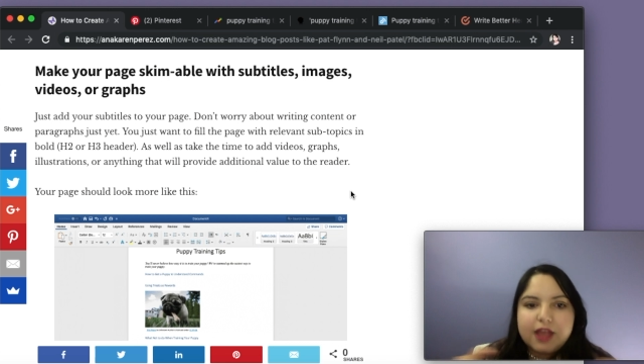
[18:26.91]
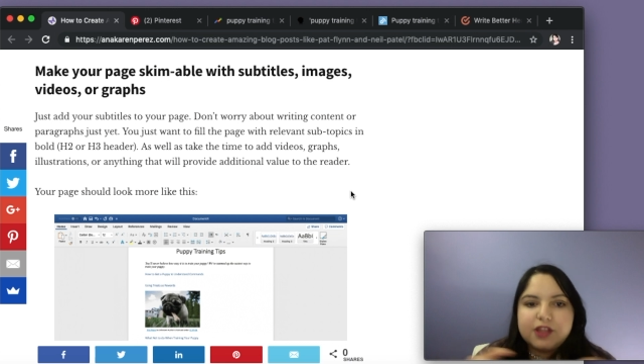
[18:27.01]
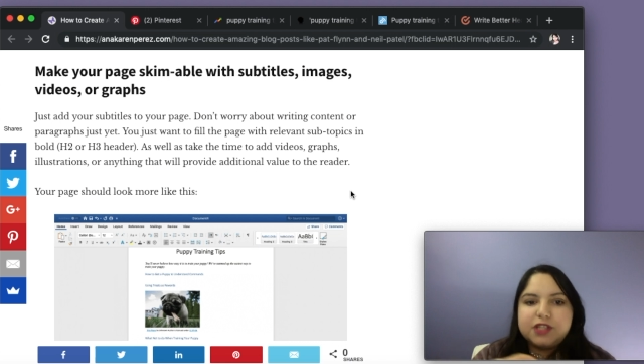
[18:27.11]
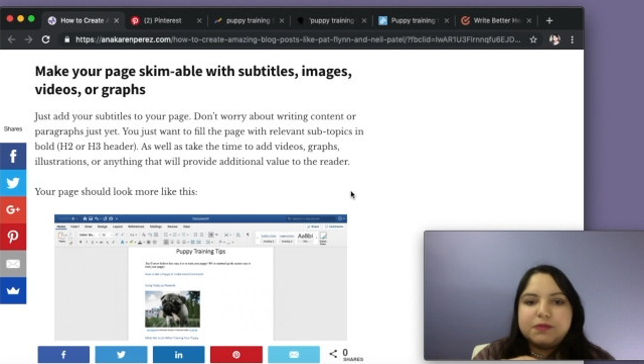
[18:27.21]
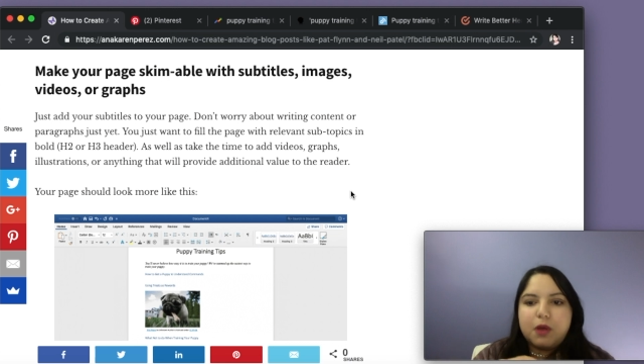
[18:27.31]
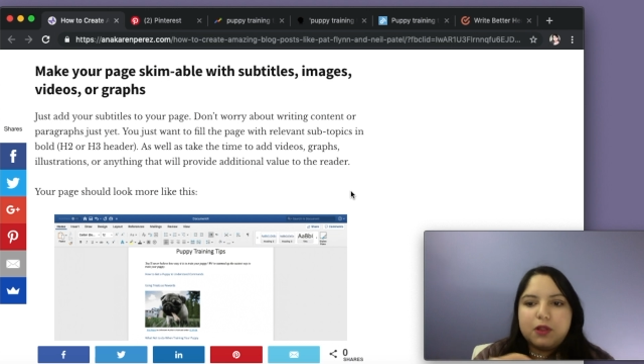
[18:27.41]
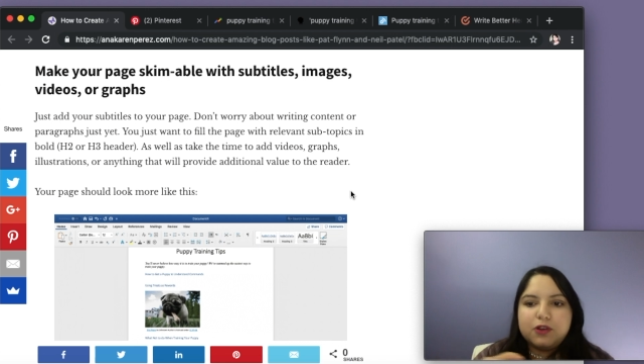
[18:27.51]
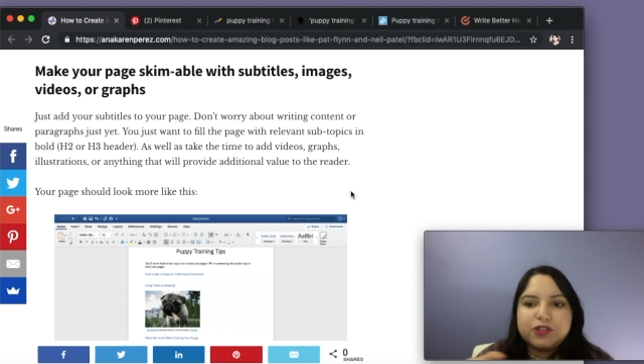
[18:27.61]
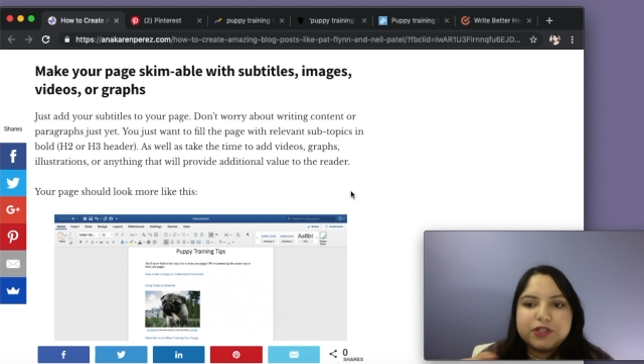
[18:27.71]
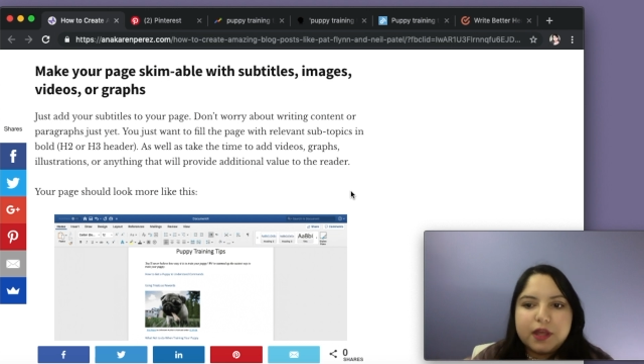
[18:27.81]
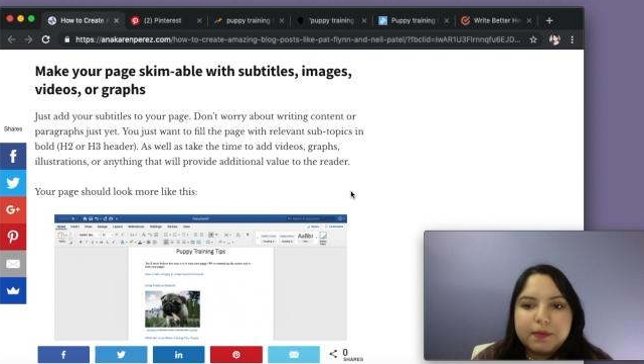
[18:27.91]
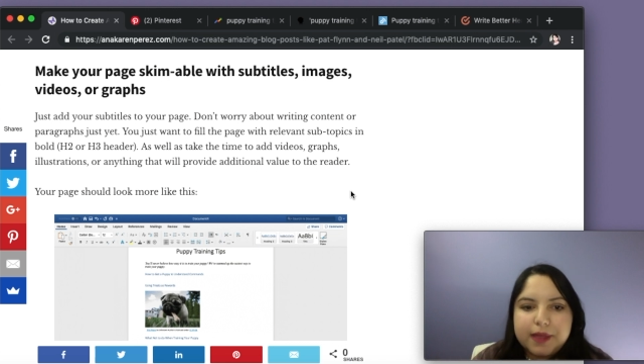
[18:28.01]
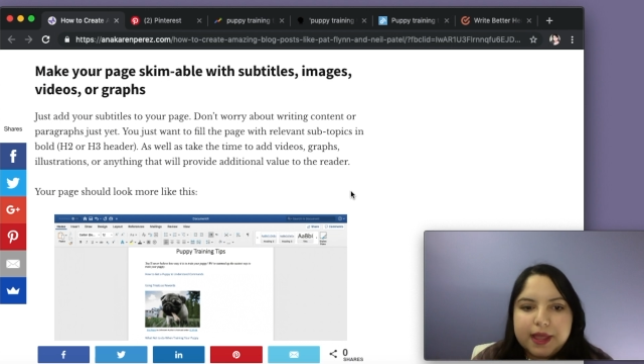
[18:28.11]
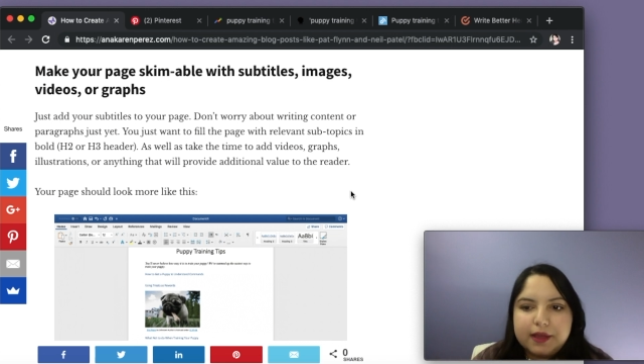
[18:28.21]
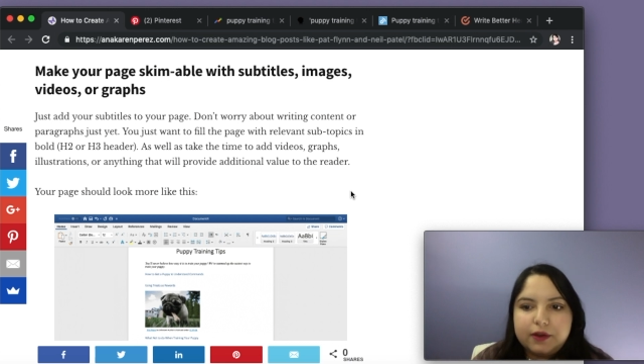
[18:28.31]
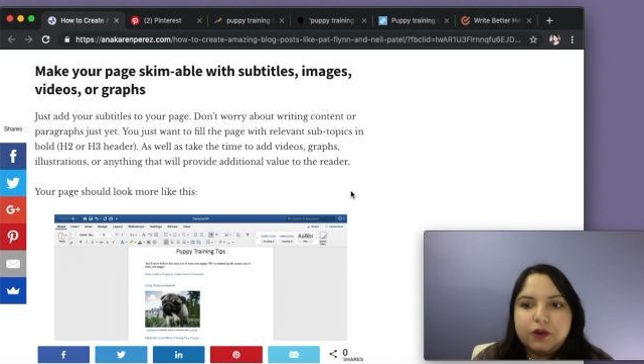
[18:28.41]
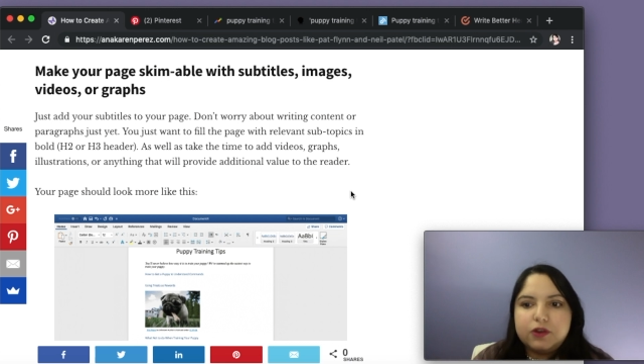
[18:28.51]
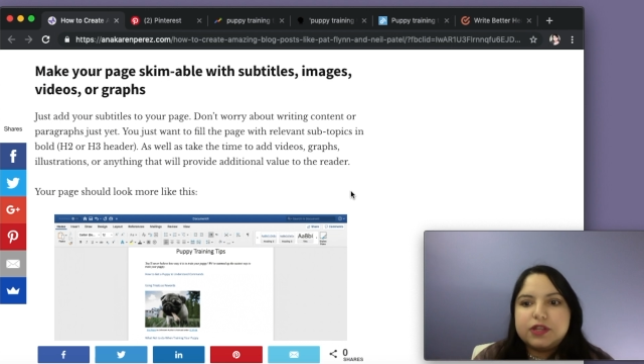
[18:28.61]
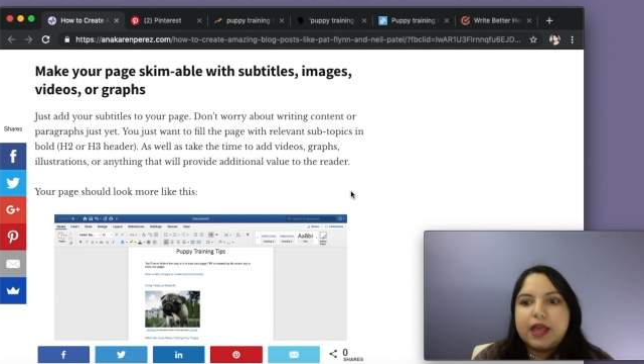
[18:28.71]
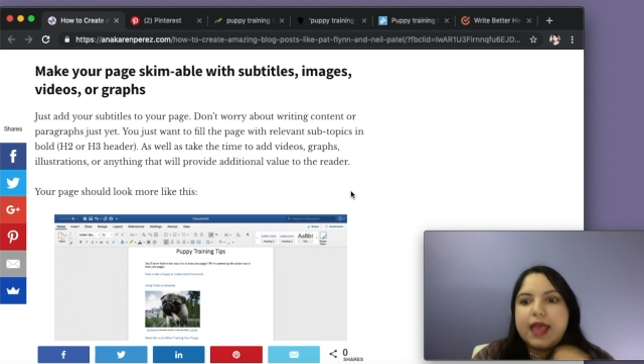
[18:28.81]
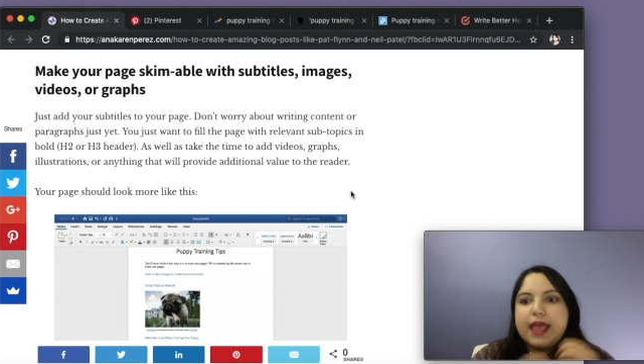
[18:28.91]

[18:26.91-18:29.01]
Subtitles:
smaller subheaders,